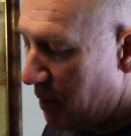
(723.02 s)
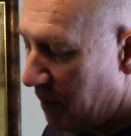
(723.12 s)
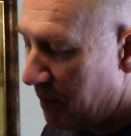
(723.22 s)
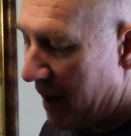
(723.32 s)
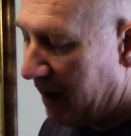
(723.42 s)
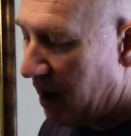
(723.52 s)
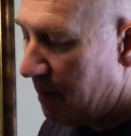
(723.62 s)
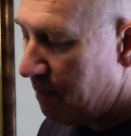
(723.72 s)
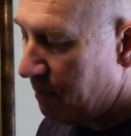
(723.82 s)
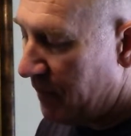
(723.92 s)
build it back
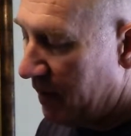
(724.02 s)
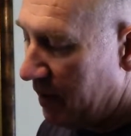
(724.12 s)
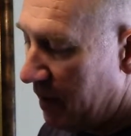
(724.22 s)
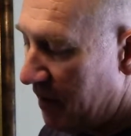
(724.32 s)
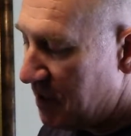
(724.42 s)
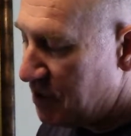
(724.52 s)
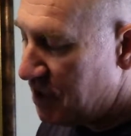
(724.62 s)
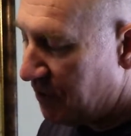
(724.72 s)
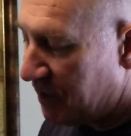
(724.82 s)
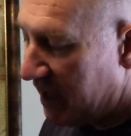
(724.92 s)
up, and then you
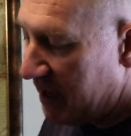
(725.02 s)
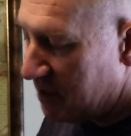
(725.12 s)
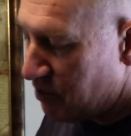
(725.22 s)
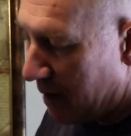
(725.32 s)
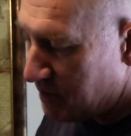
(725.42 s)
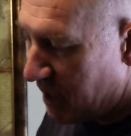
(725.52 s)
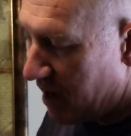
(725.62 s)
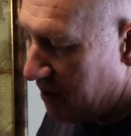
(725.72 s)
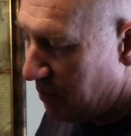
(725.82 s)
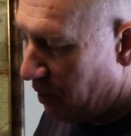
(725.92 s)
shift again, it drops
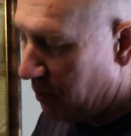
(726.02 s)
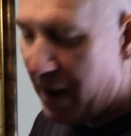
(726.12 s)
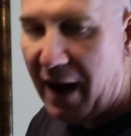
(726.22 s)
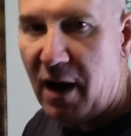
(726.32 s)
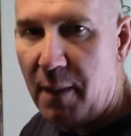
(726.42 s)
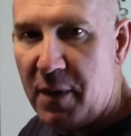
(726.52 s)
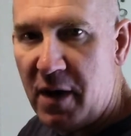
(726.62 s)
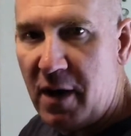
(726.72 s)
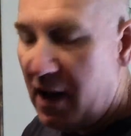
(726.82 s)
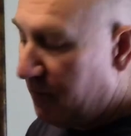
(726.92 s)
down, you build it back up.
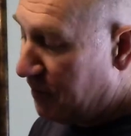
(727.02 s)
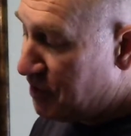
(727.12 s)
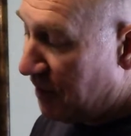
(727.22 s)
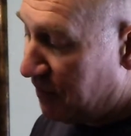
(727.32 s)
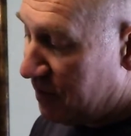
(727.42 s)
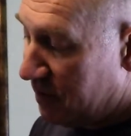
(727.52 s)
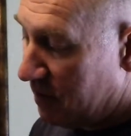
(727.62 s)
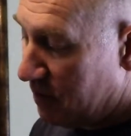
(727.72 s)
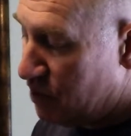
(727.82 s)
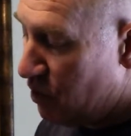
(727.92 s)
If you shift
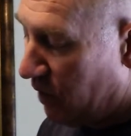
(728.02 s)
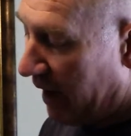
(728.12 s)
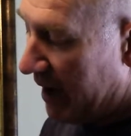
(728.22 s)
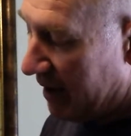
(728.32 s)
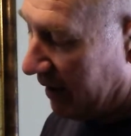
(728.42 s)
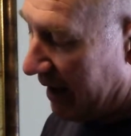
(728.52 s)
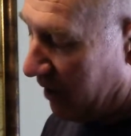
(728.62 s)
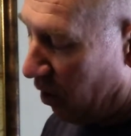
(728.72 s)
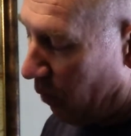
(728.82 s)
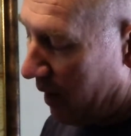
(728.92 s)
too late and let
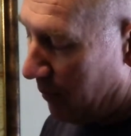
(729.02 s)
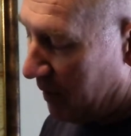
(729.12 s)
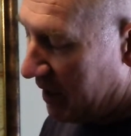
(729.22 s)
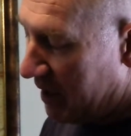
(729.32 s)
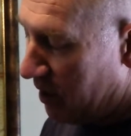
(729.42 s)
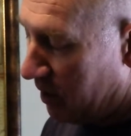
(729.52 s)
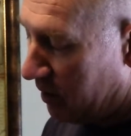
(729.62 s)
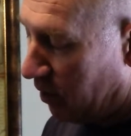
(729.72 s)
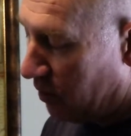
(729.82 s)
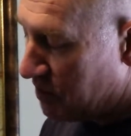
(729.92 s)
it go way up into here,
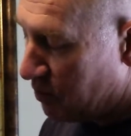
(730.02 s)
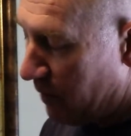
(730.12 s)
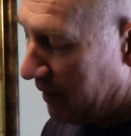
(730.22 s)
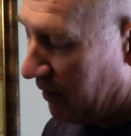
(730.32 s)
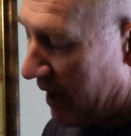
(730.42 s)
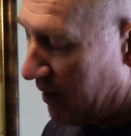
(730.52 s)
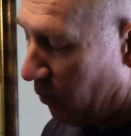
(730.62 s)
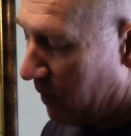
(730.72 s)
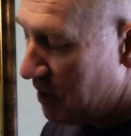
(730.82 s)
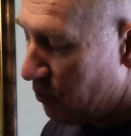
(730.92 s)
close to red line
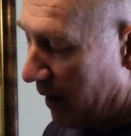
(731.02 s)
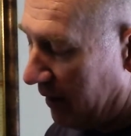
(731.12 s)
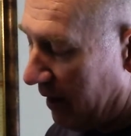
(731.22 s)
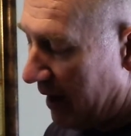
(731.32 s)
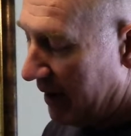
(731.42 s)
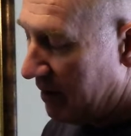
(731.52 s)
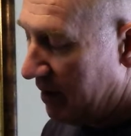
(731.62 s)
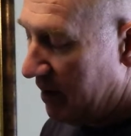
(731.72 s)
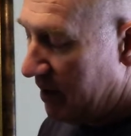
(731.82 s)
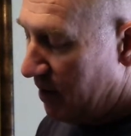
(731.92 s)
or into red line,
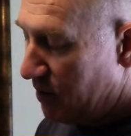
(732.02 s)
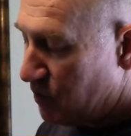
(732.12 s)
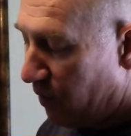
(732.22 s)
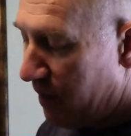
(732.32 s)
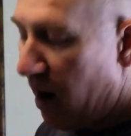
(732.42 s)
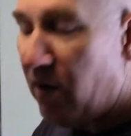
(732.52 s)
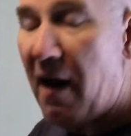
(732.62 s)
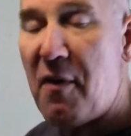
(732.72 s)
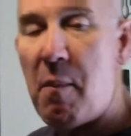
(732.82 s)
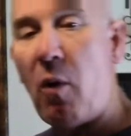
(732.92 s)
it's very hard
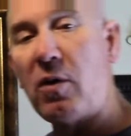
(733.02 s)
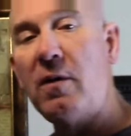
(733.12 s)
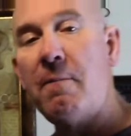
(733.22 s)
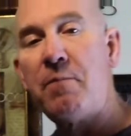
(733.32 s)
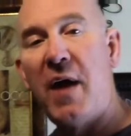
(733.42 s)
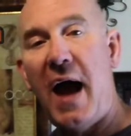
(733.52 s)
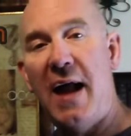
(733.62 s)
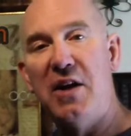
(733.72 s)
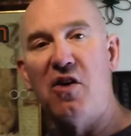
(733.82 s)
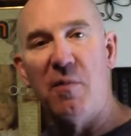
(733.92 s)
on the motor,
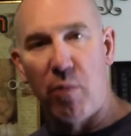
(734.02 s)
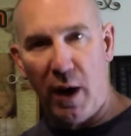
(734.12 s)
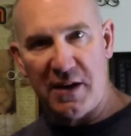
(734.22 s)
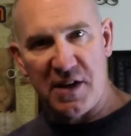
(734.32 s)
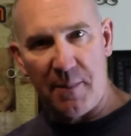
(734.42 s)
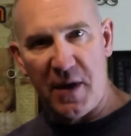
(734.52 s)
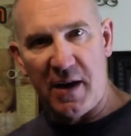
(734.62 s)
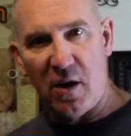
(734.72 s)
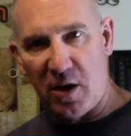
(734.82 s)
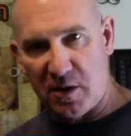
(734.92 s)
and you could break
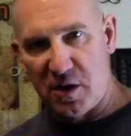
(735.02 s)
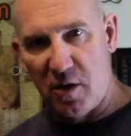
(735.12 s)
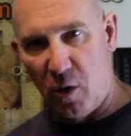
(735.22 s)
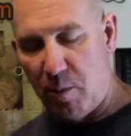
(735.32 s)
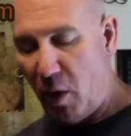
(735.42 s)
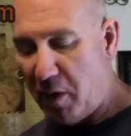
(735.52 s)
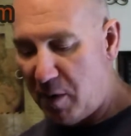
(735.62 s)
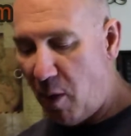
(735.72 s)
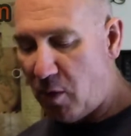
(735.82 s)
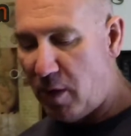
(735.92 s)
something or blow your
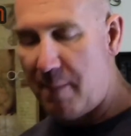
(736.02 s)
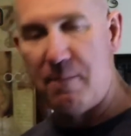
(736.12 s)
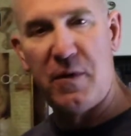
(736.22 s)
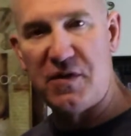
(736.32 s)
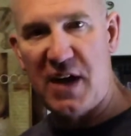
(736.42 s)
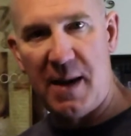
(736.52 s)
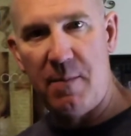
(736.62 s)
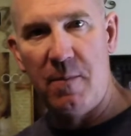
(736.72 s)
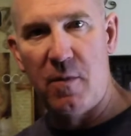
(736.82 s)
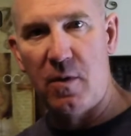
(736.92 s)
motor up. The same,